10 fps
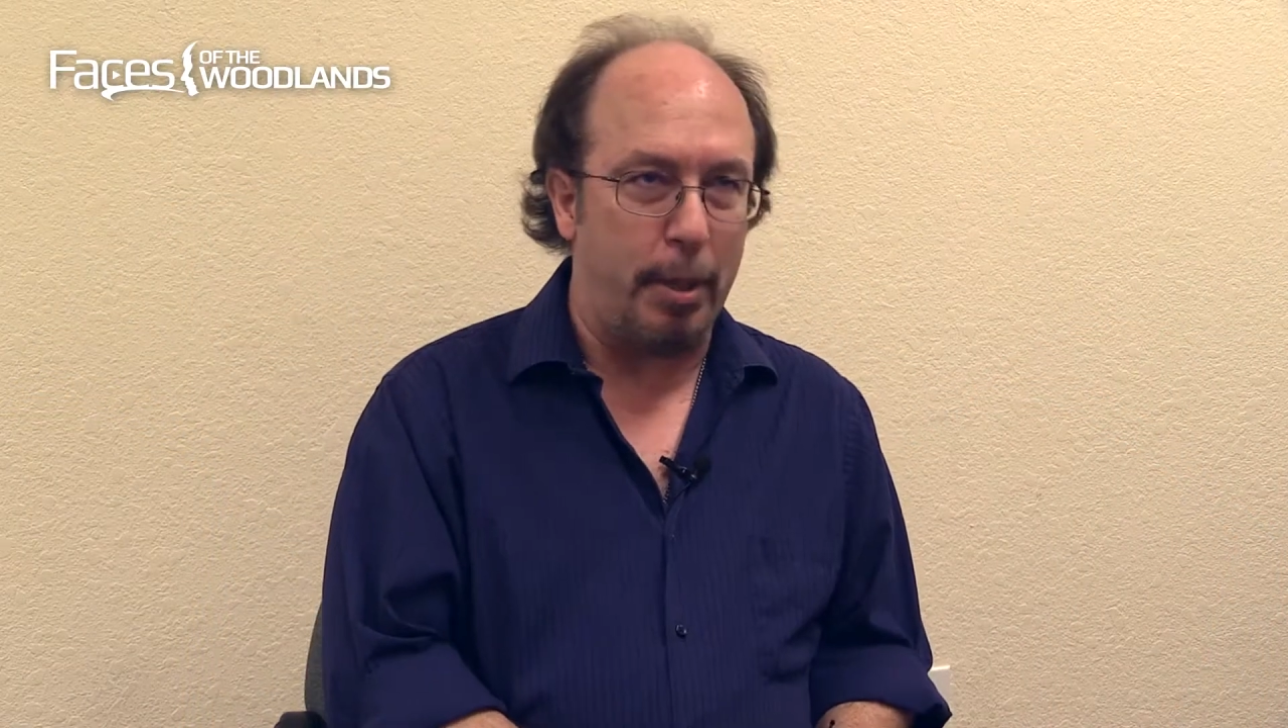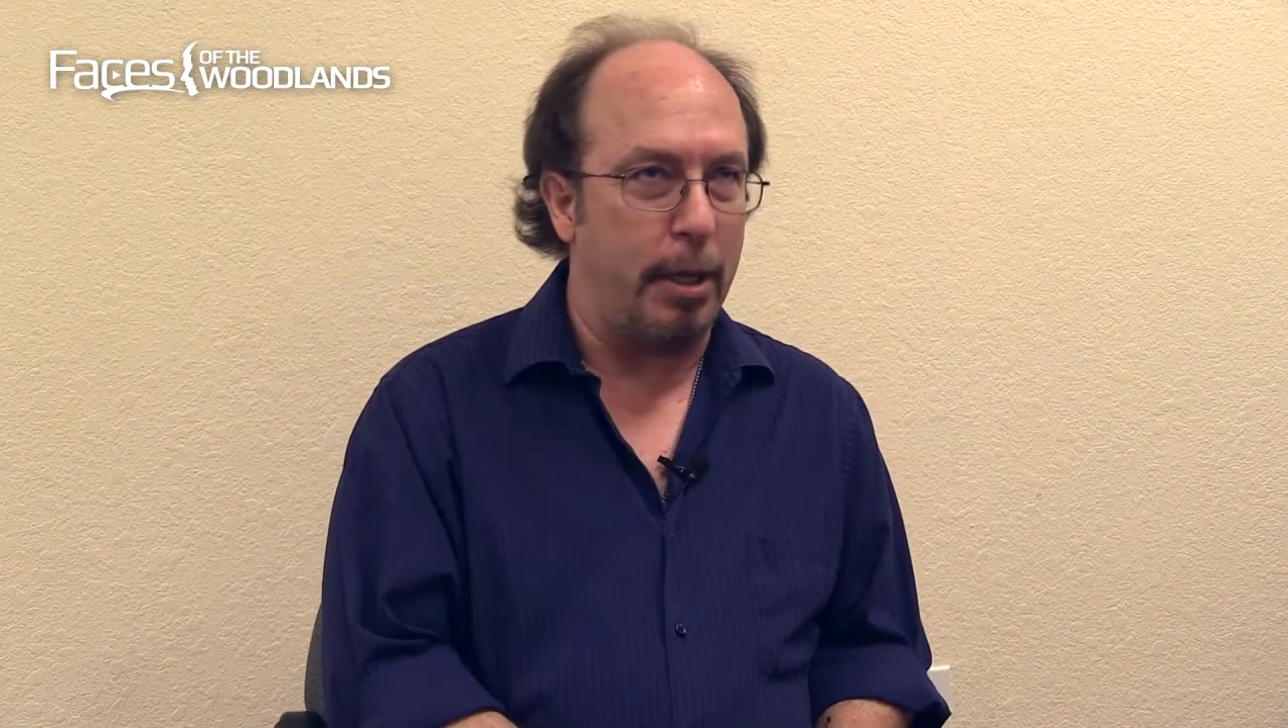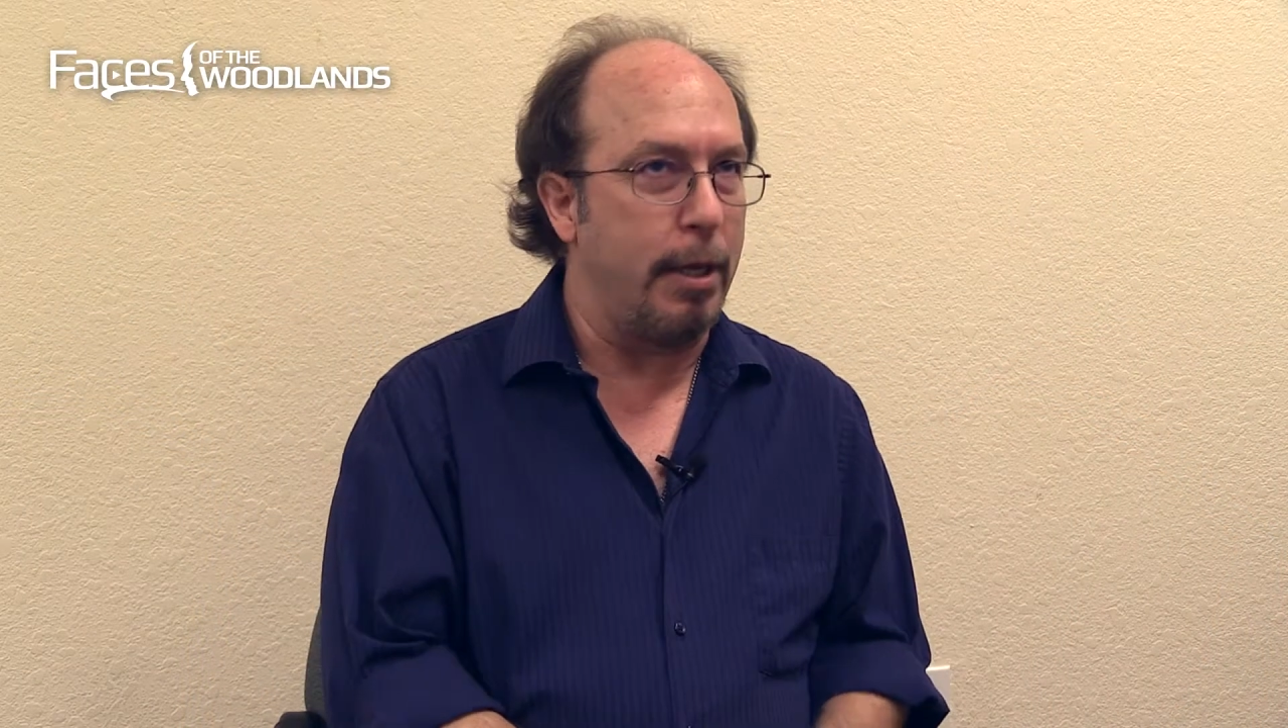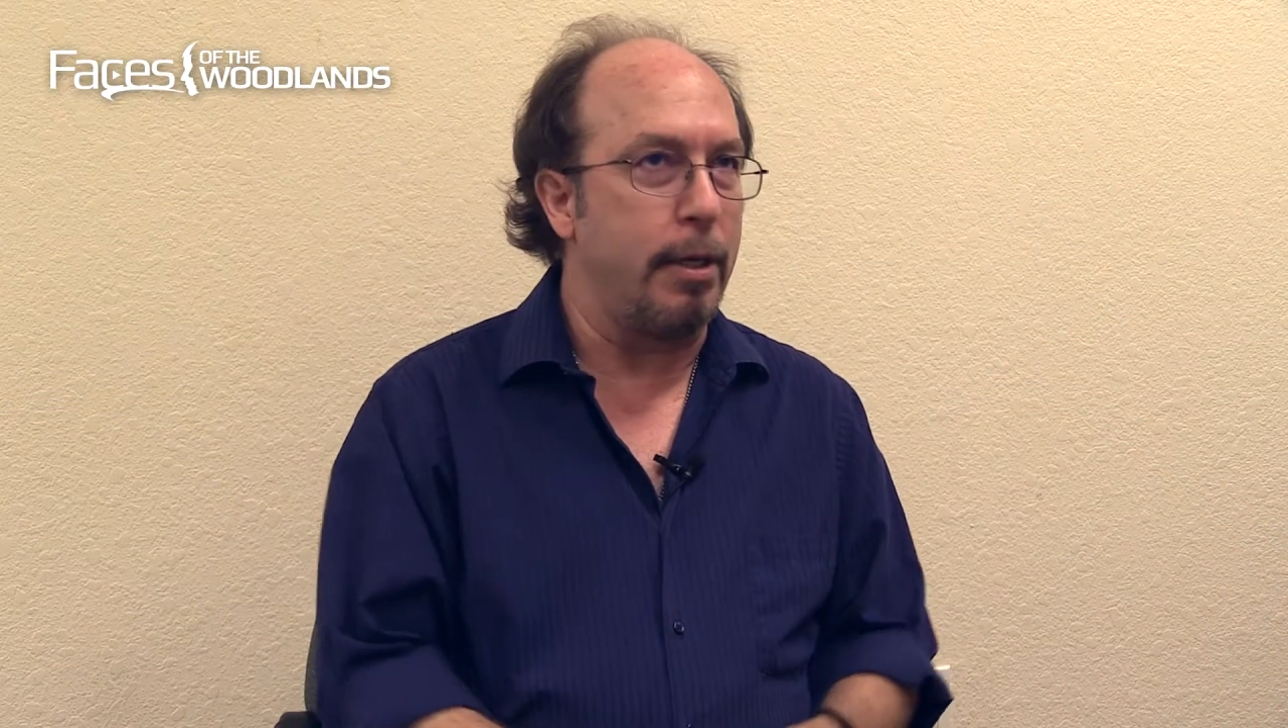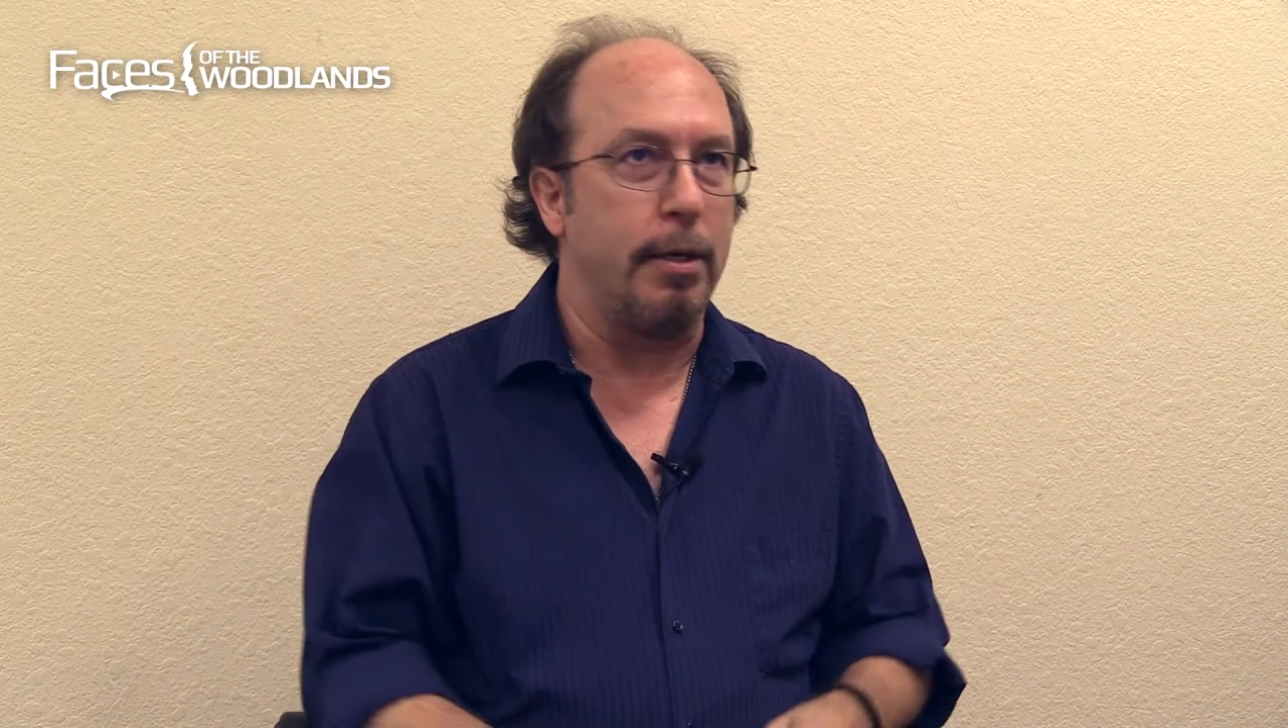
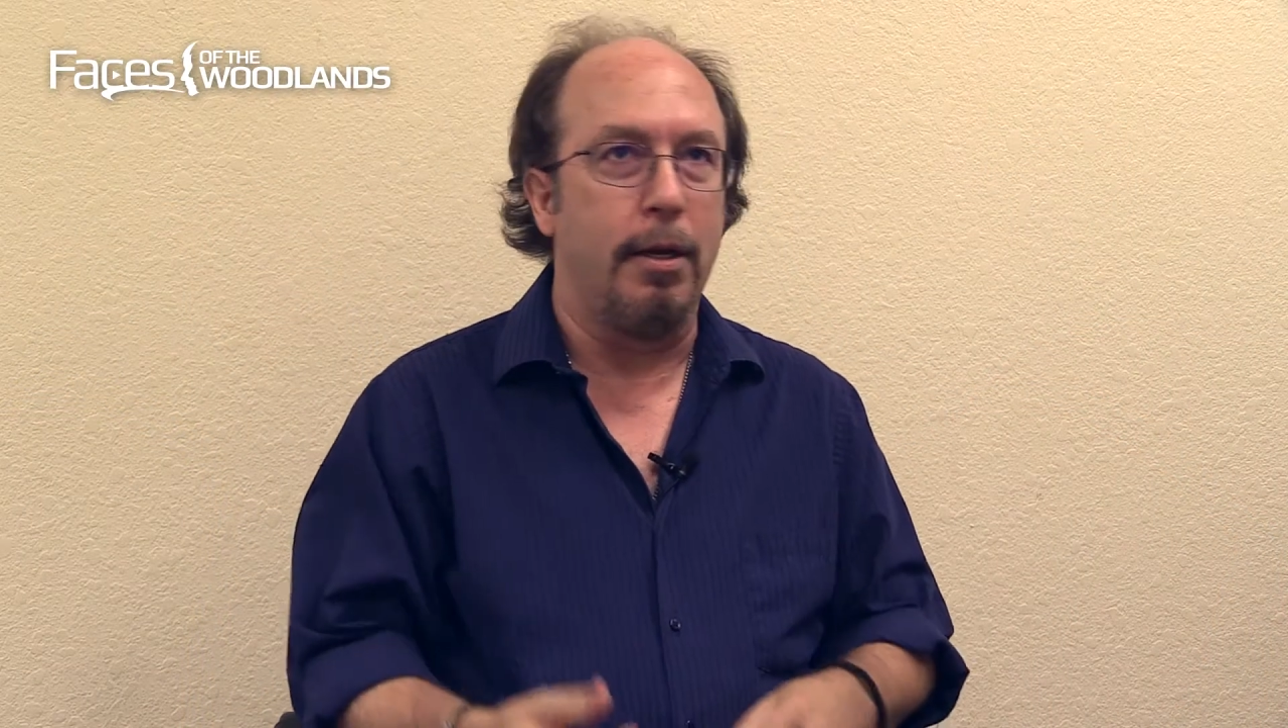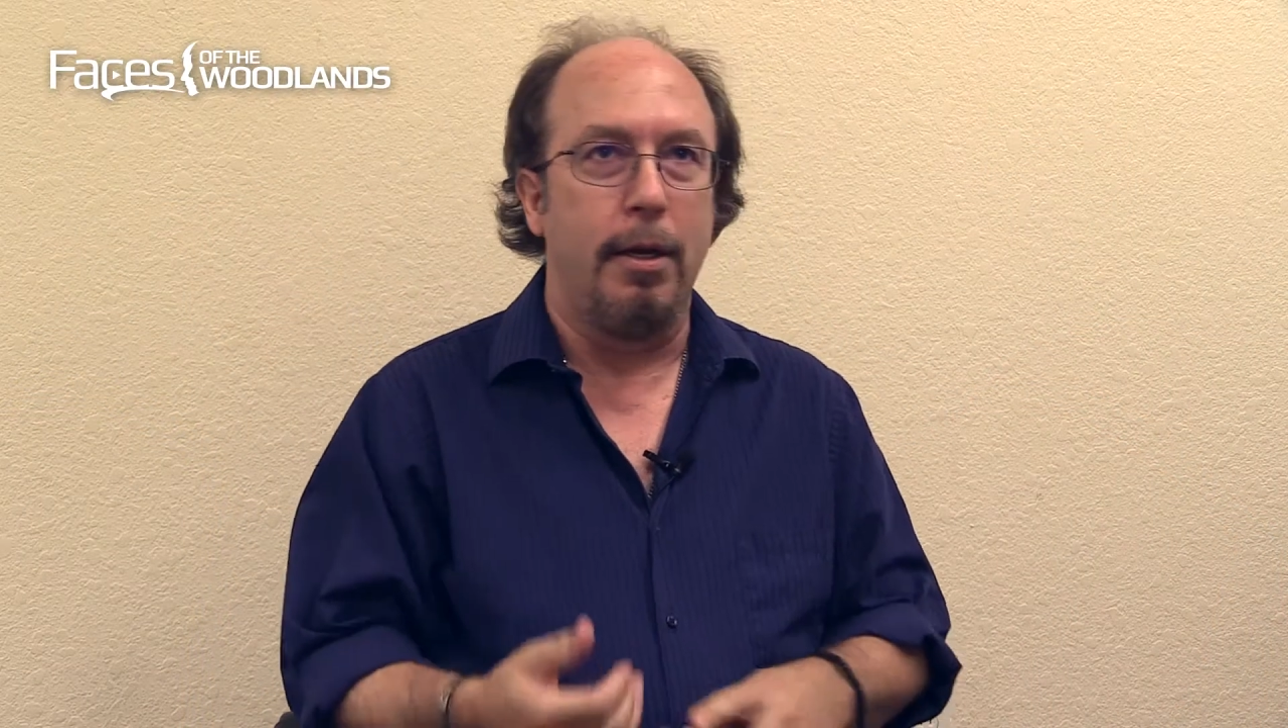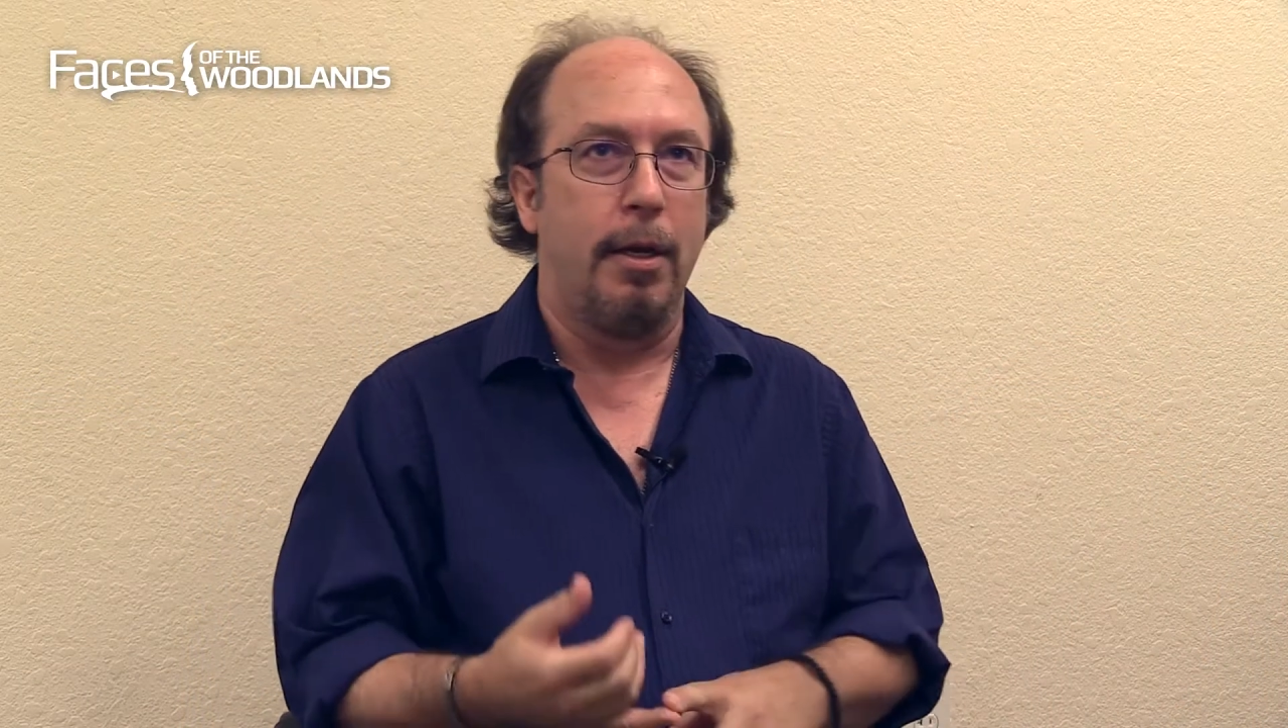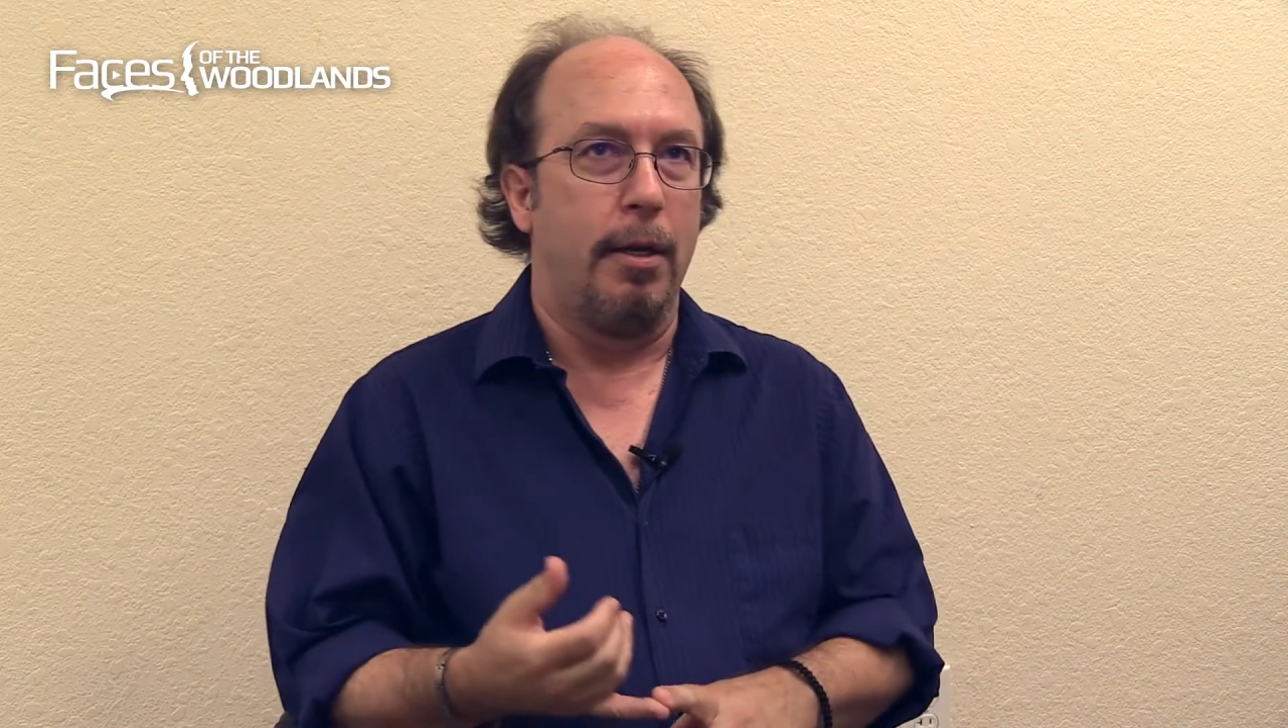been